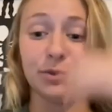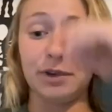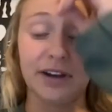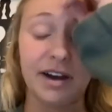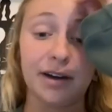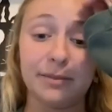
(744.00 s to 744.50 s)
me.
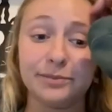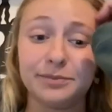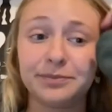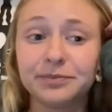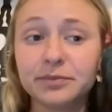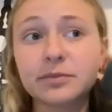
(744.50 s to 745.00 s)

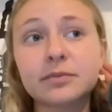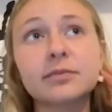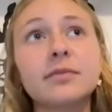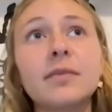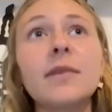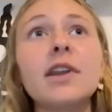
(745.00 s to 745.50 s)

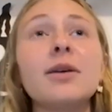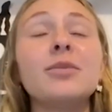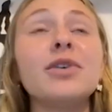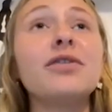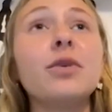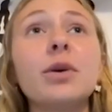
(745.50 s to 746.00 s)

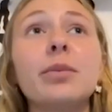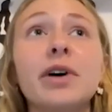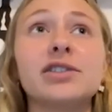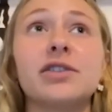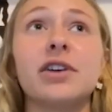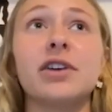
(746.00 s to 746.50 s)
Before
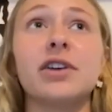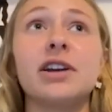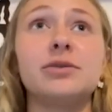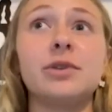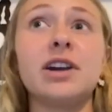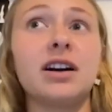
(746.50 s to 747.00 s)
bus
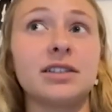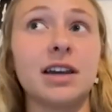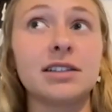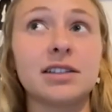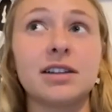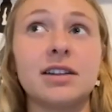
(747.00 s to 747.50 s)
rides, we got
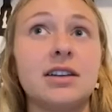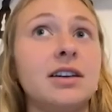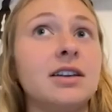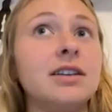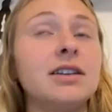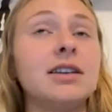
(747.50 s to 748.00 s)
tested,
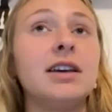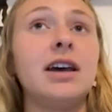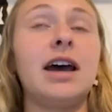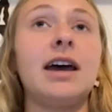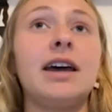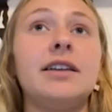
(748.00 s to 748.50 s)

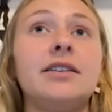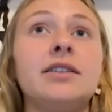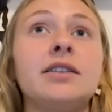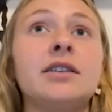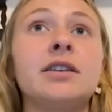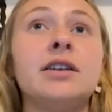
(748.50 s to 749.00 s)
and
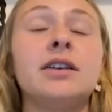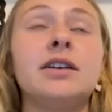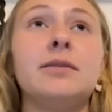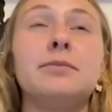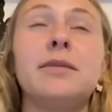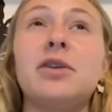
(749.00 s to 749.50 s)

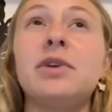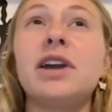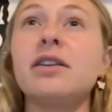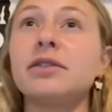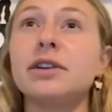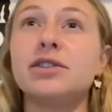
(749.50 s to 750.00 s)
maybe
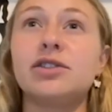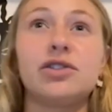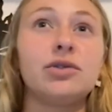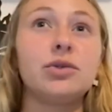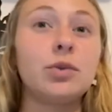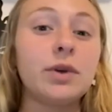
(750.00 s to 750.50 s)
every
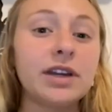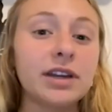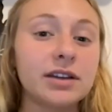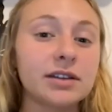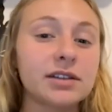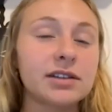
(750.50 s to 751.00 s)
2
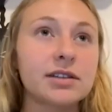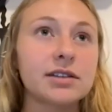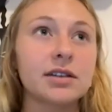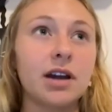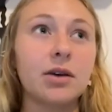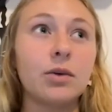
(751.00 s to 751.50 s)
weeks,
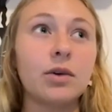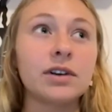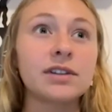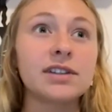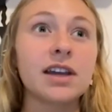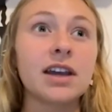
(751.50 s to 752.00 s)
I want to
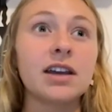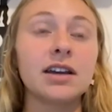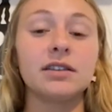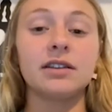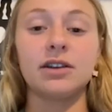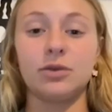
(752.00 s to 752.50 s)
say. And
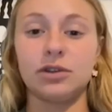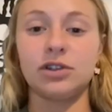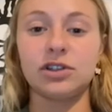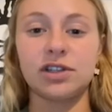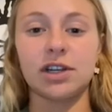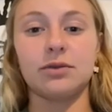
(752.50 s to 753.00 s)
then there were
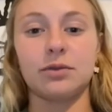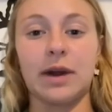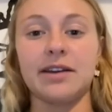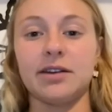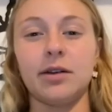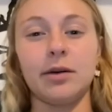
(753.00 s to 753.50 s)
just like
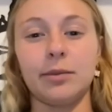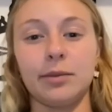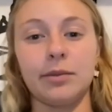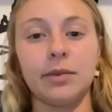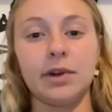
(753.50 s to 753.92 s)
random,